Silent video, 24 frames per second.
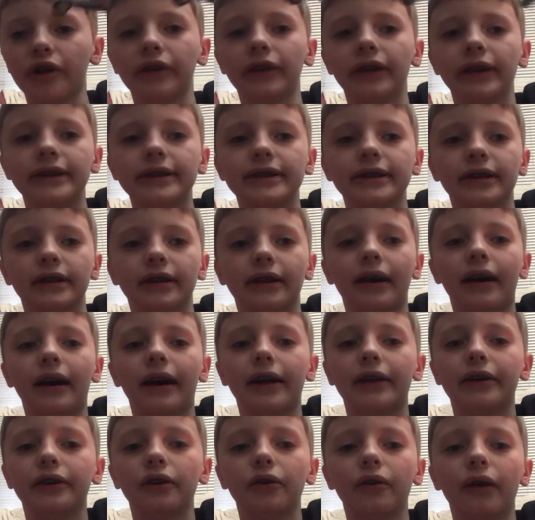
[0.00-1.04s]
this and I
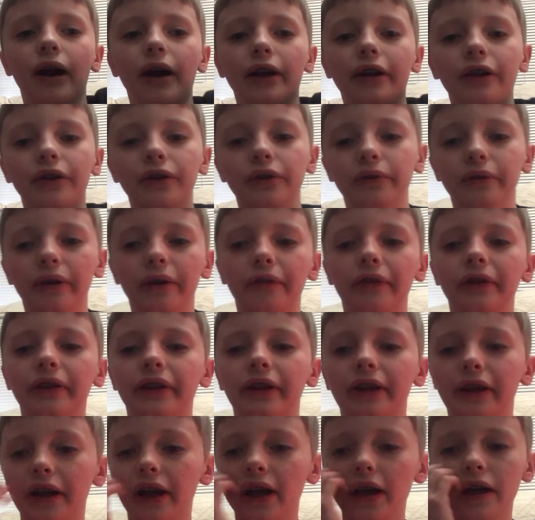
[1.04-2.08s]
know how to do everything.
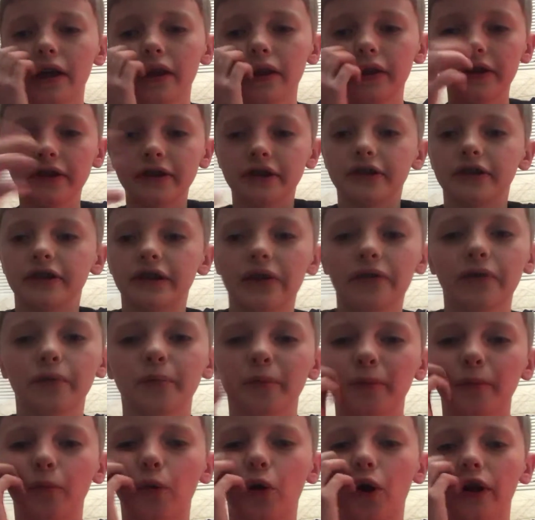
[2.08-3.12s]
This has never been
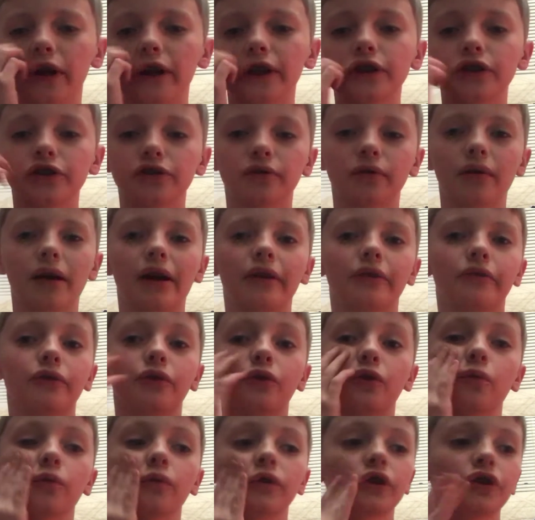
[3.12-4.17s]
modded, so I don't know
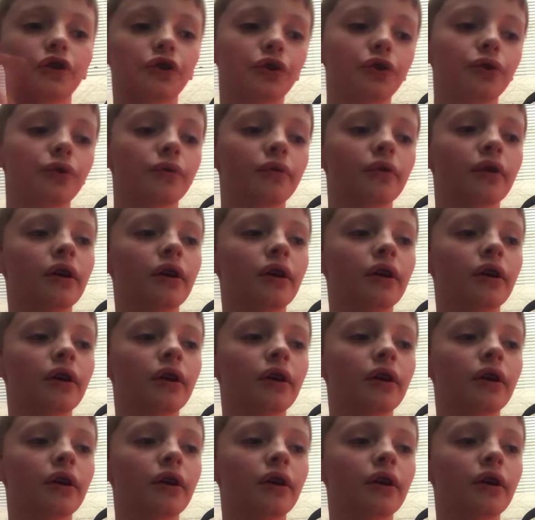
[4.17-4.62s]
what to do.